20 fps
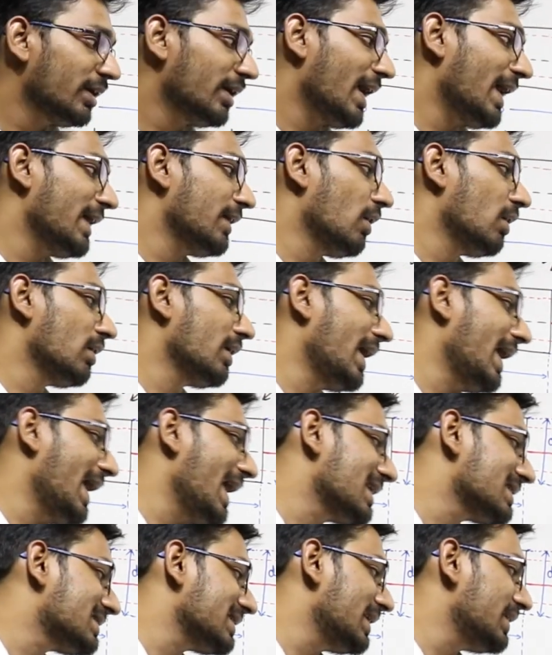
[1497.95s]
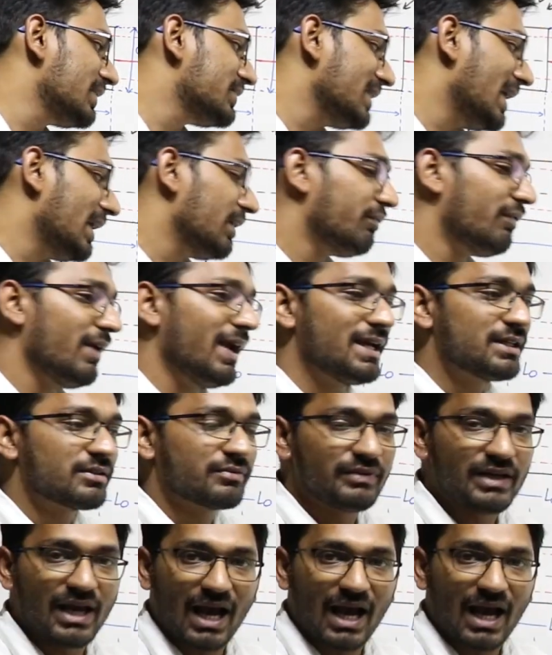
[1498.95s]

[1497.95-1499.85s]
and on x and z face we